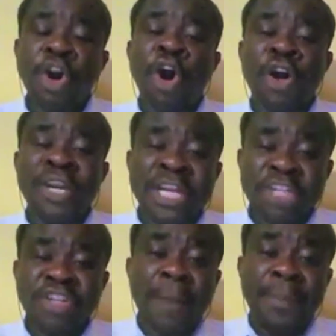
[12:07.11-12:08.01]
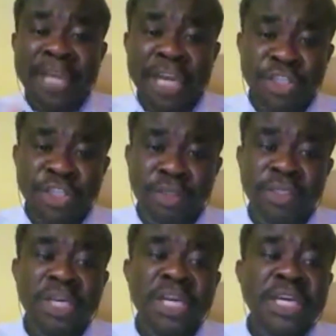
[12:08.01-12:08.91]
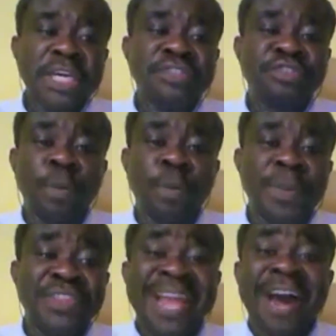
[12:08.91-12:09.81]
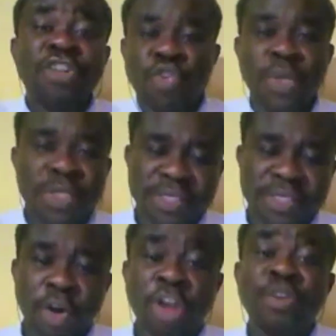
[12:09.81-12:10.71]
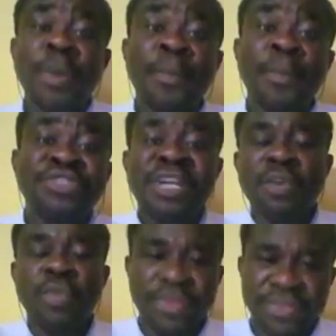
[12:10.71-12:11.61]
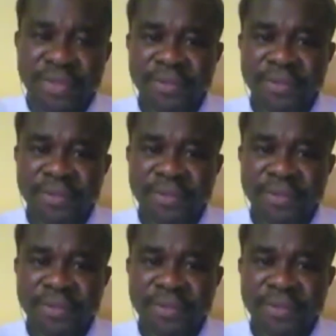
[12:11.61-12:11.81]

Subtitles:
or the initial application is to be dealt with or to be proceeded with.